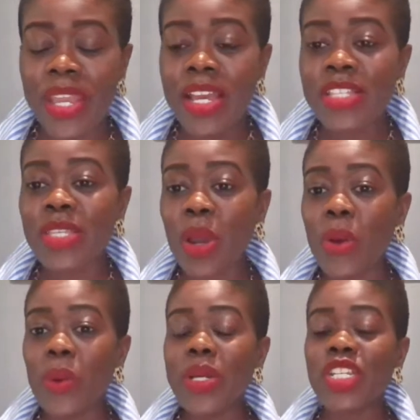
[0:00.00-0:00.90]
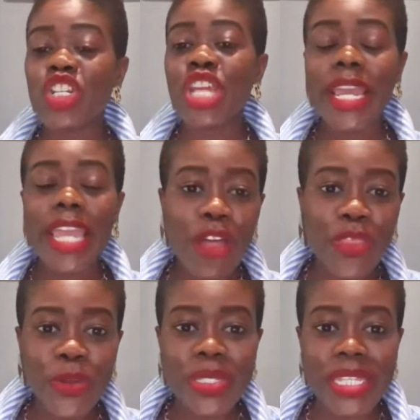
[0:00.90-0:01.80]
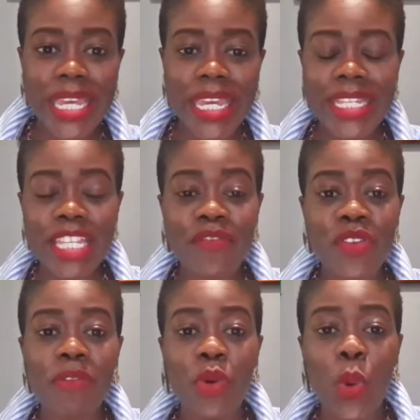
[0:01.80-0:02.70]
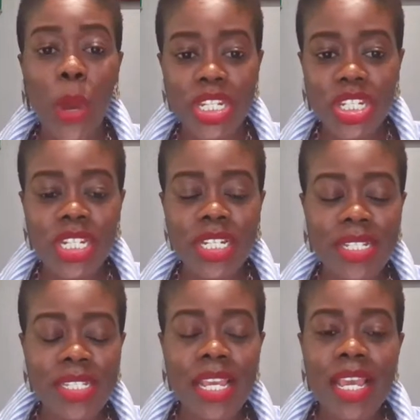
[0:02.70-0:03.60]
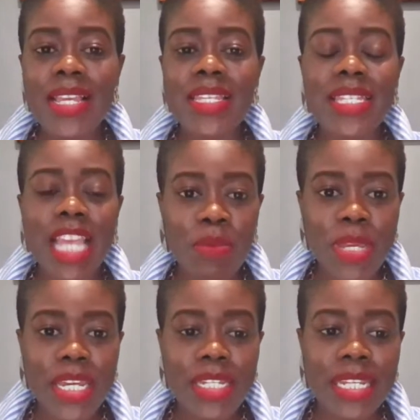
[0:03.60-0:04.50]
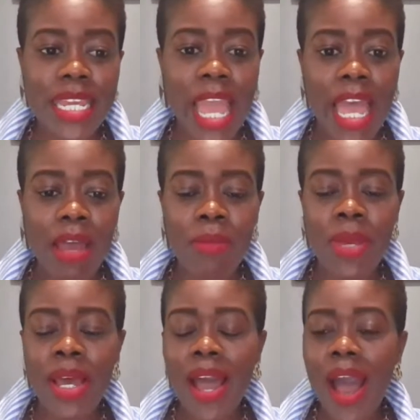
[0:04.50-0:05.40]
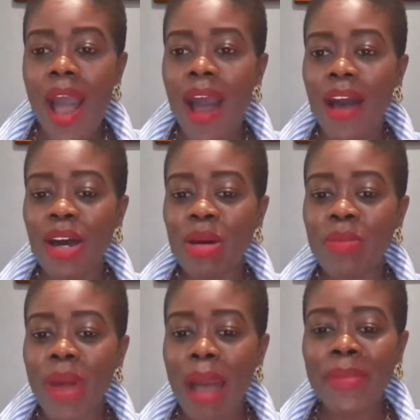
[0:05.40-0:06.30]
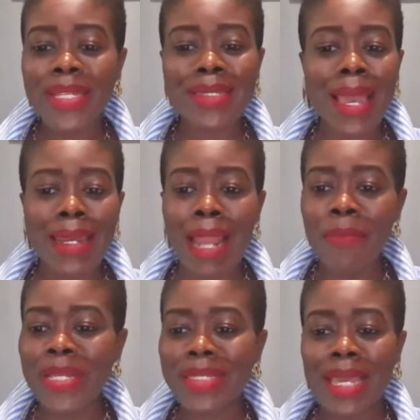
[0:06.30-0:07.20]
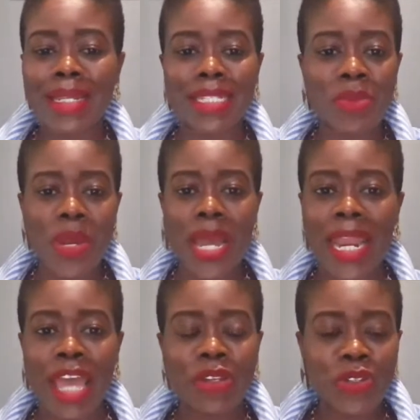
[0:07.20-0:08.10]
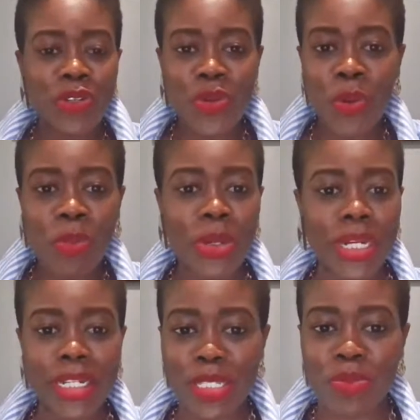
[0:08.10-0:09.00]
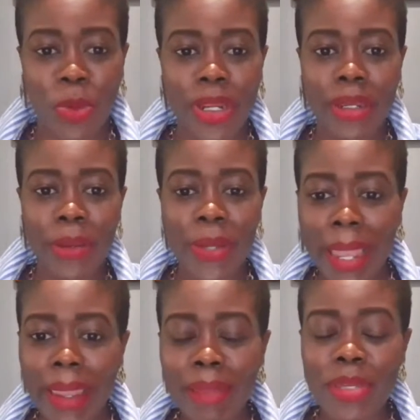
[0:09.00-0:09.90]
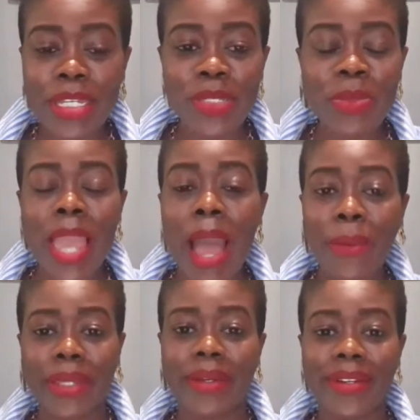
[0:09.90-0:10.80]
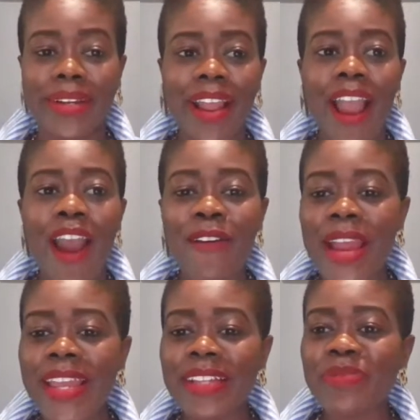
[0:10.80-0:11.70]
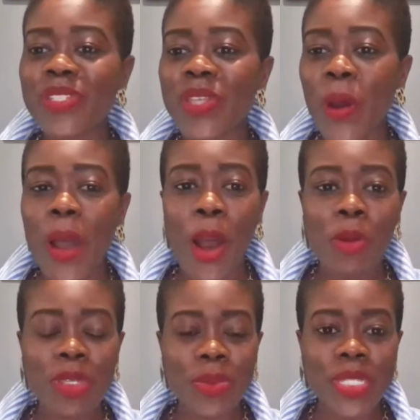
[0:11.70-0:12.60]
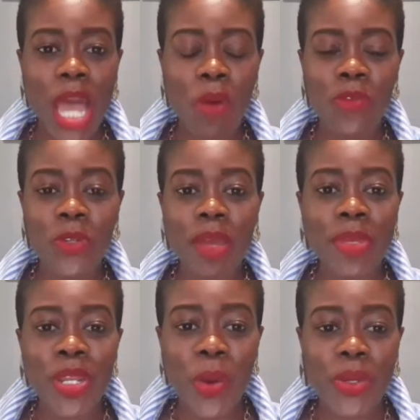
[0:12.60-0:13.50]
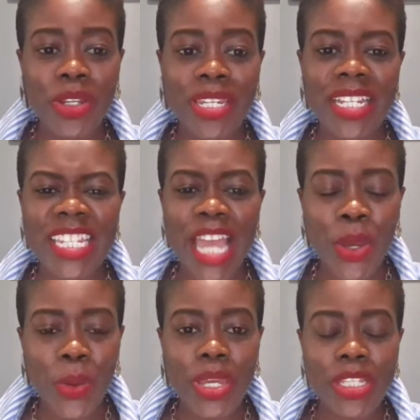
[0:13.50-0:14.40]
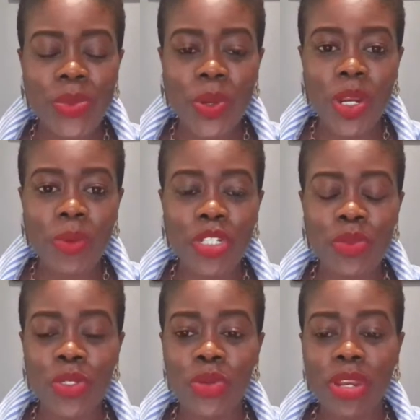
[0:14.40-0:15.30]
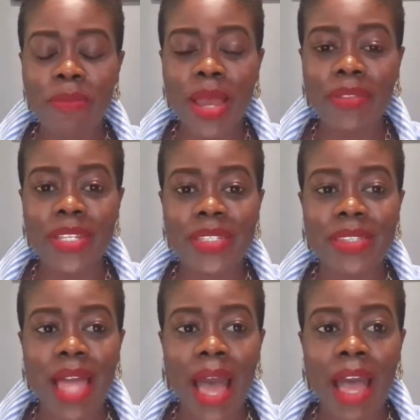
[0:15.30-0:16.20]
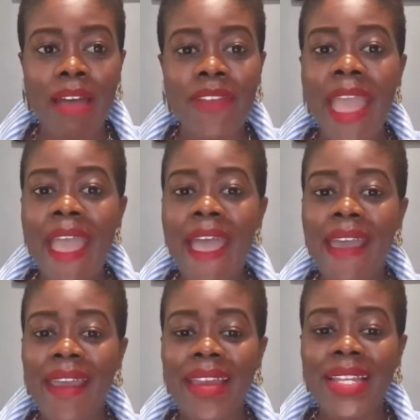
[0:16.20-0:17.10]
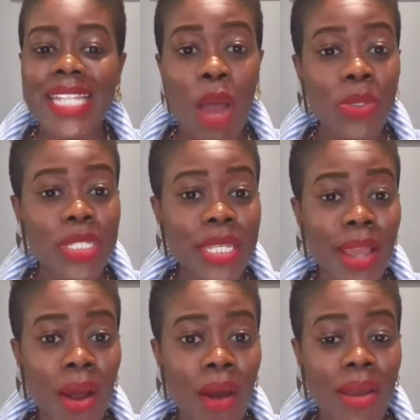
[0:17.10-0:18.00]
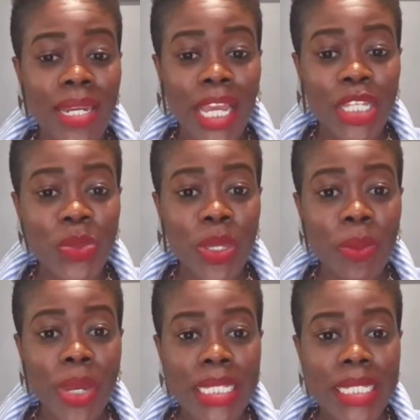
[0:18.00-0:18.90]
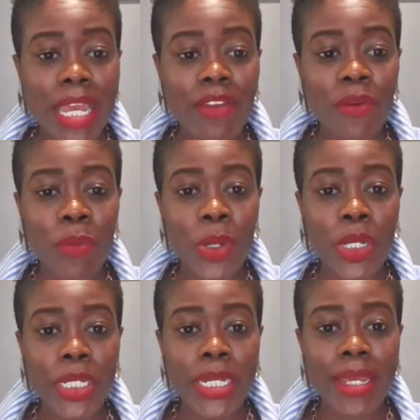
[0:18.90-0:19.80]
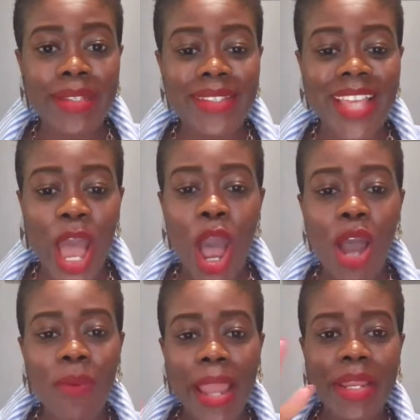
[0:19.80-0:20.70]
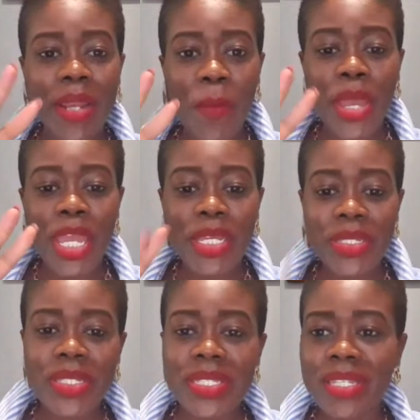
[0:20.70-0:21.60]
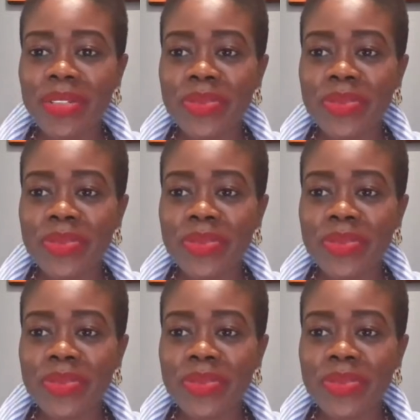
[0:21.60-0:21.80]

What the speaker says: So check out those links. If you have questions, send me a DM. I'm excited. I'm excited to see what kind of energy you're going to bring this spring. Okay. Because we out here. All right. So I hope this was helpful. Let me know what your key takeaways were, what you enjoyed about this live. And I will see y'all next week, Wednesday, for more goodness. All right. Thanks.